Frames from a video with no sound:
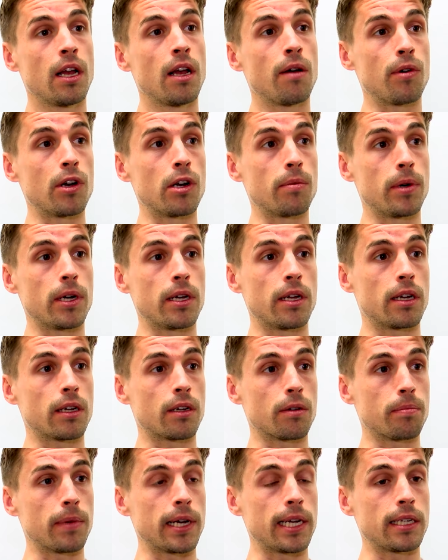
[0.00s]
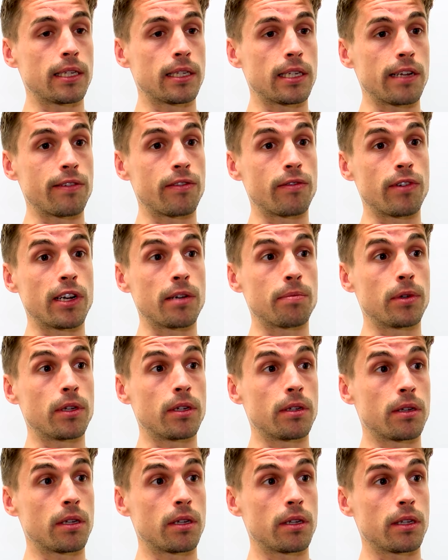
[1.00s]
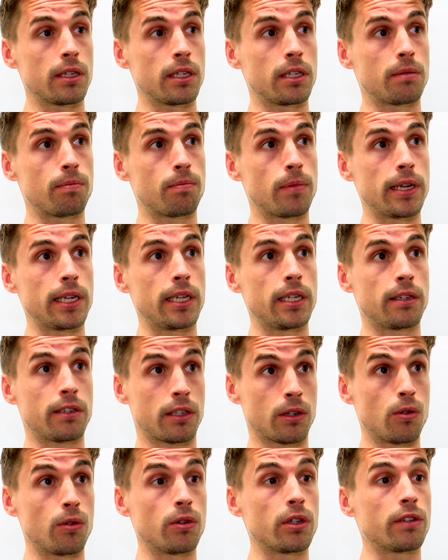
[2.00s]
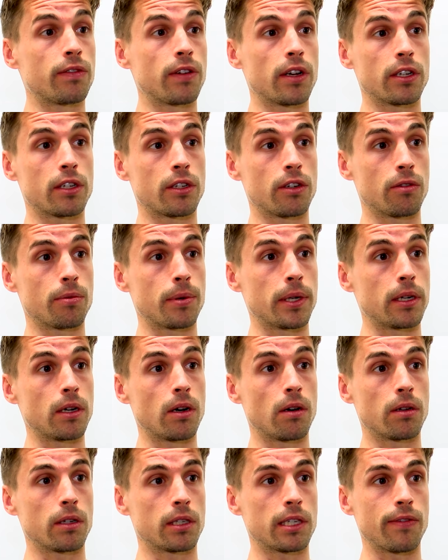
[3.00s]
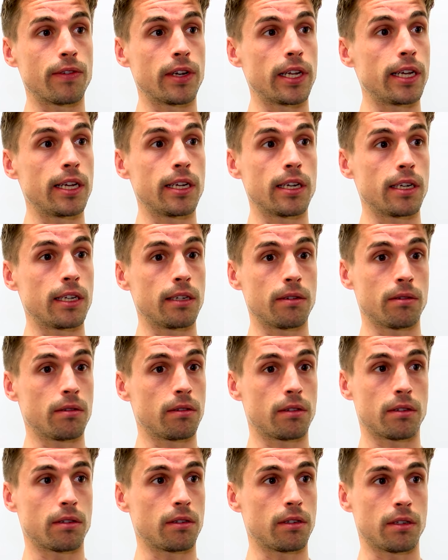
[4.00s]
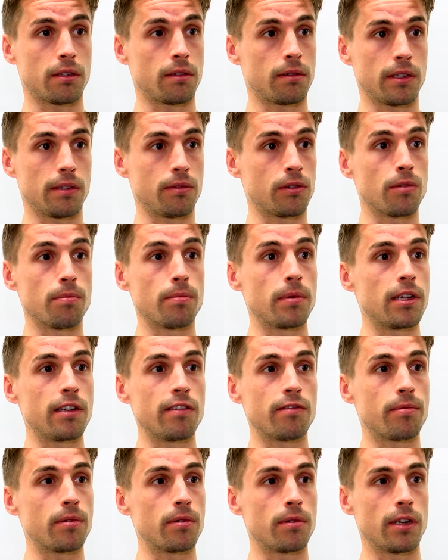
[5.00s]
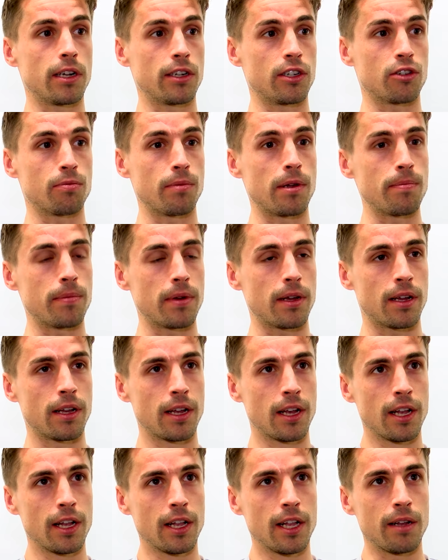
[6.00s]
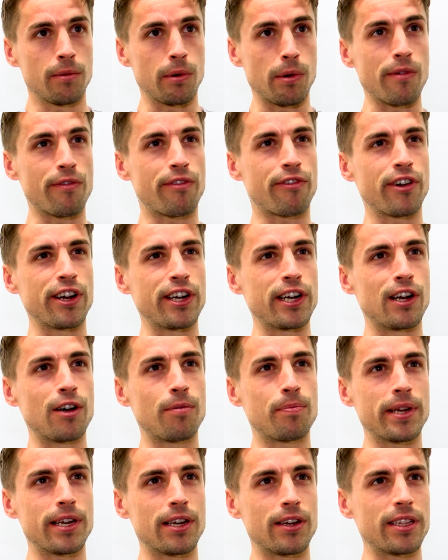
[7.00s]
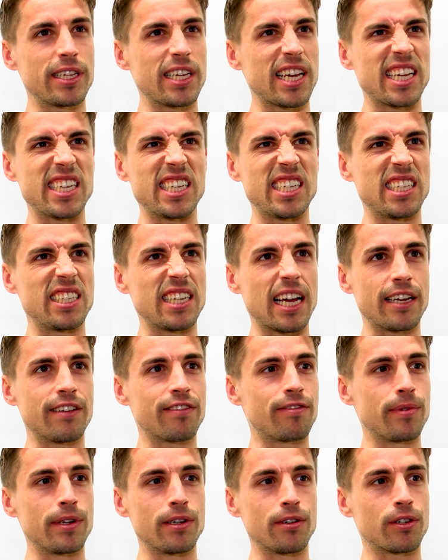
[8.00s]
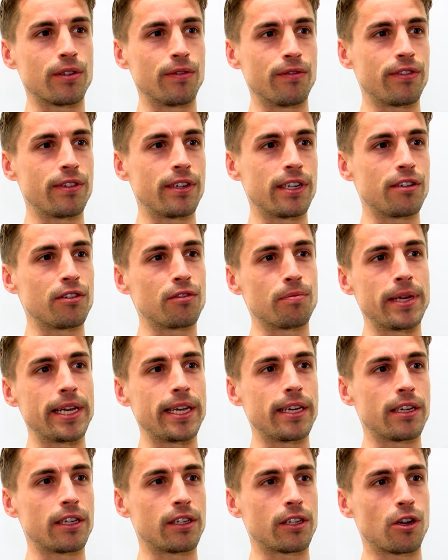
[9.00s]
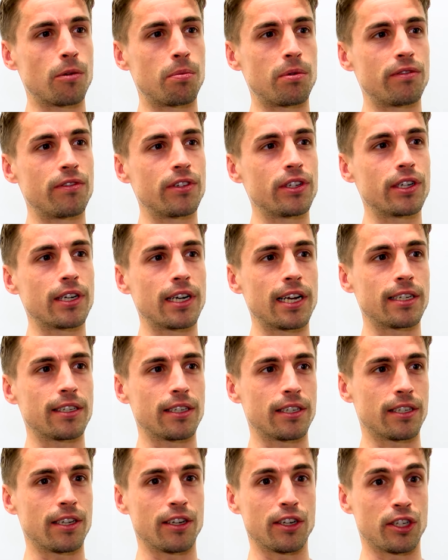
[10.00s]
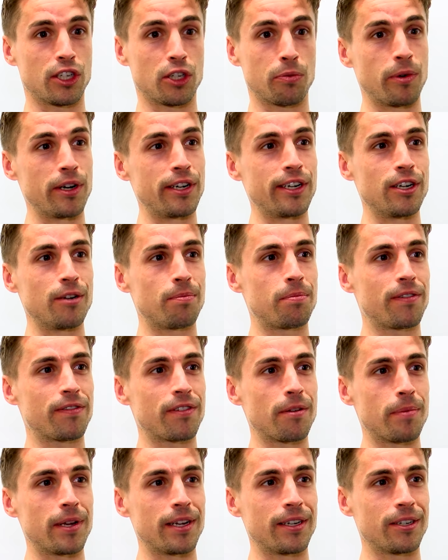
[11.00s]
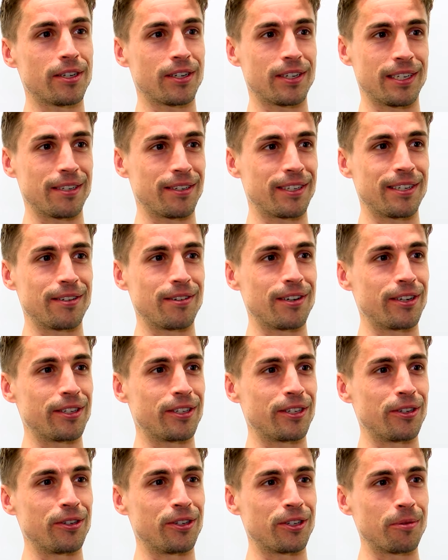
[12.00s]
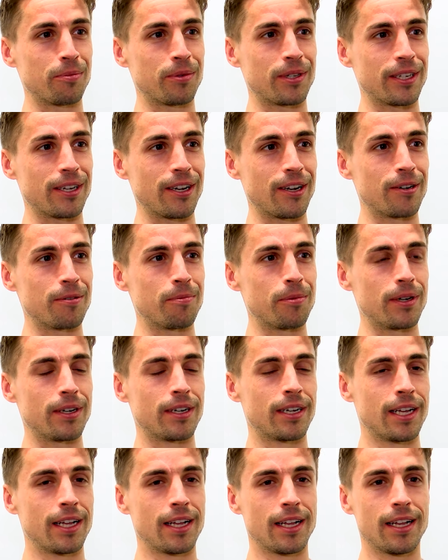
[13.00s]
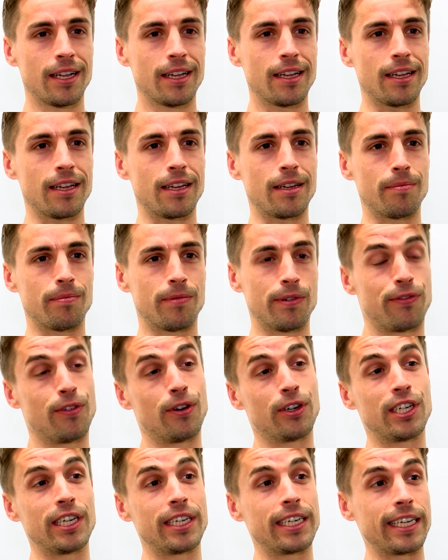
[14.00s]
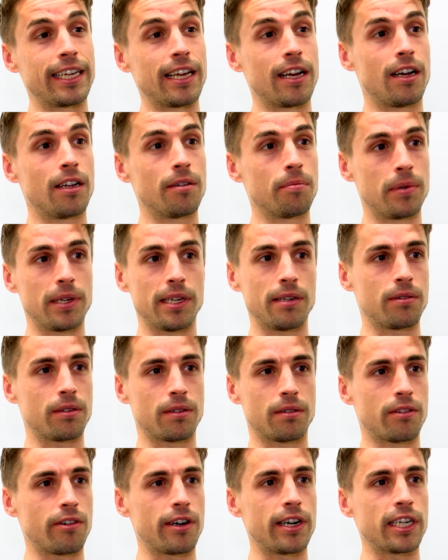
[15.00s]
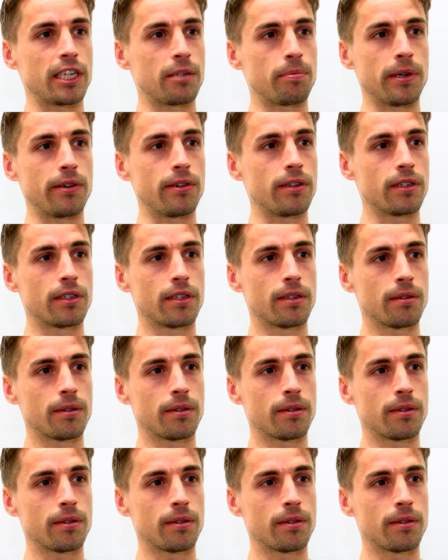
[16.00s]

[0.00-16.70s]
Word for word: one of my uh, good mates, Nathan Redmond, is when he scored his first European goal at 17, and he was just it was unbelievable. I just remember we went 3 0 up in like the 88th minute or something. There was me and a couple of young lads that started sprinting up off the bench because there's still like two subs to go. But um, unfortunately, I didn't get on, but it was a great experience.